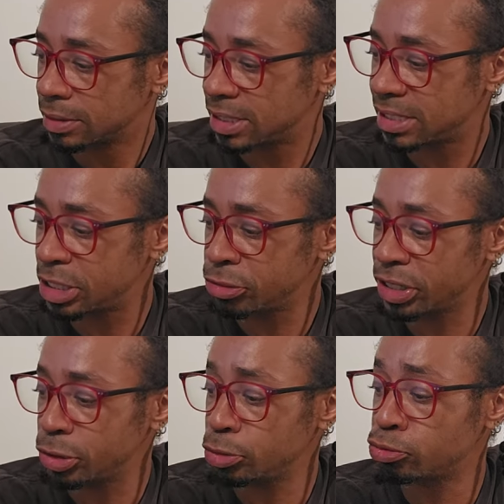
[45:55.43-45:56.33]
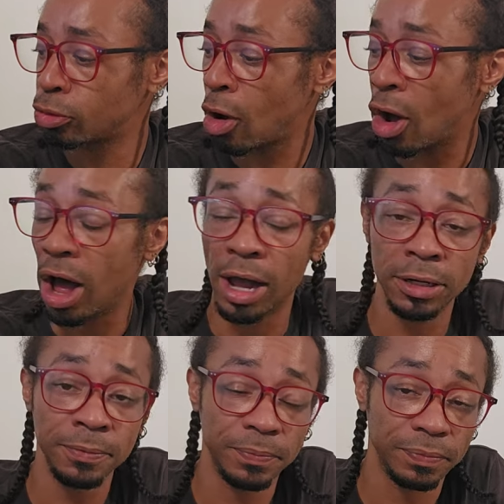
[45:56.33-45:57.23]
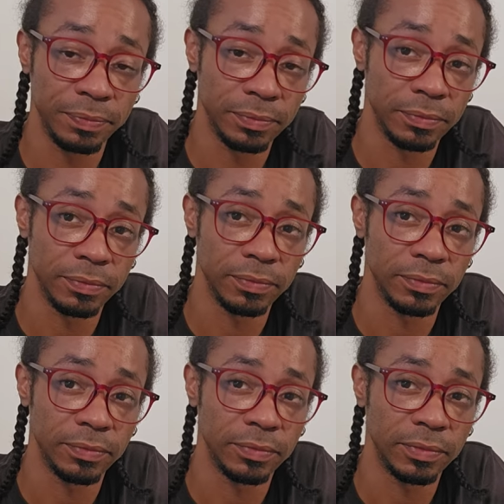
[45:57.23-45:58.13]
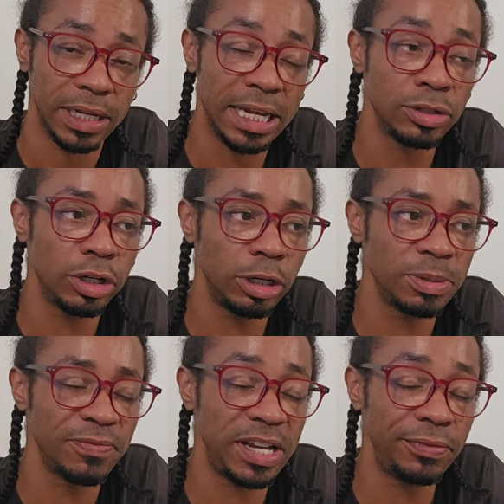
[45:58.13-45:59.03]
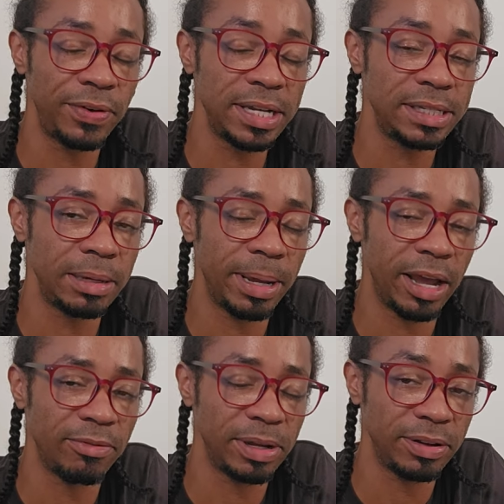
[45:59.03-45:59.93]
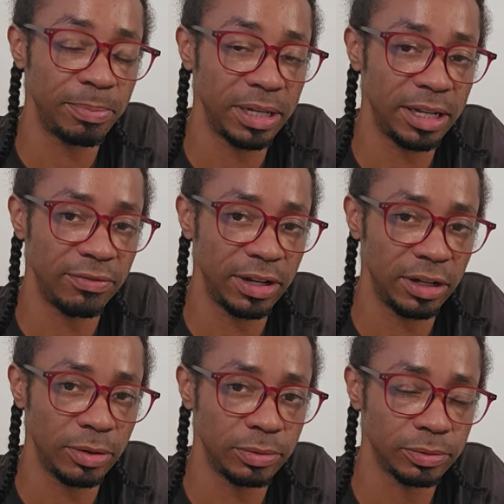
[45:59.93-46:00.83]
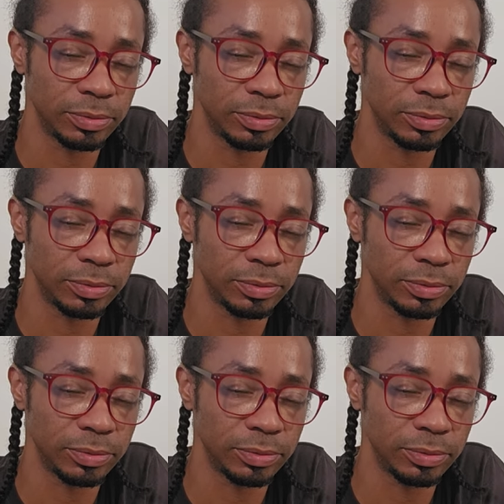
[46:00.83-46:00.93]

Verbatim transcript: steering you wrong in terms of the advice they may have been giving you.